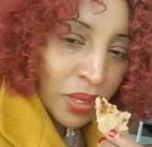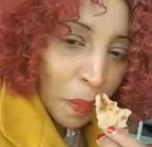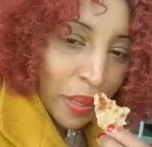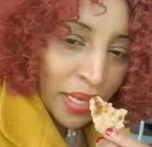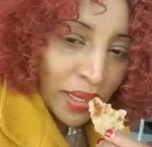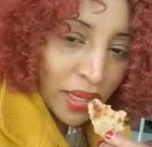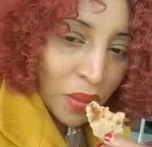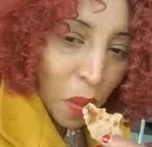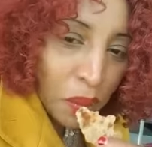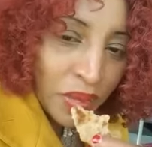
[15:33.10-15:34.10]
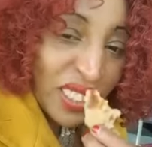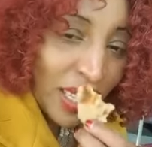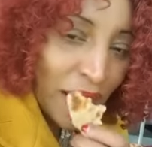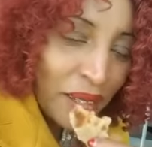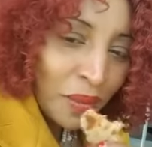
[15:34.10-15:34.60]
Chapati.
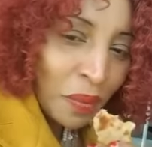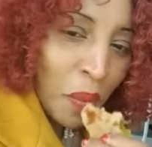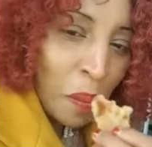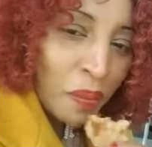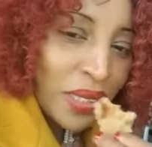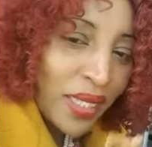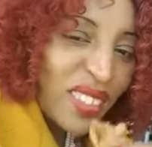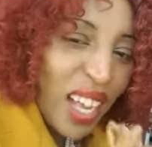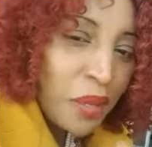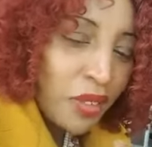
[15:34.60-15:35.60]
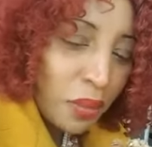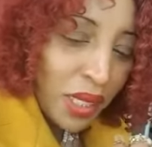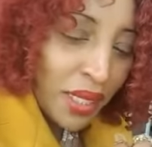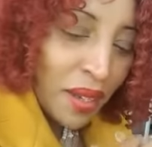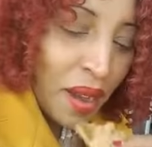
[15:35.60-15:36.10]
It takes time to
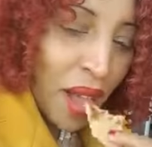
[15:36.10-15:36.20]
make.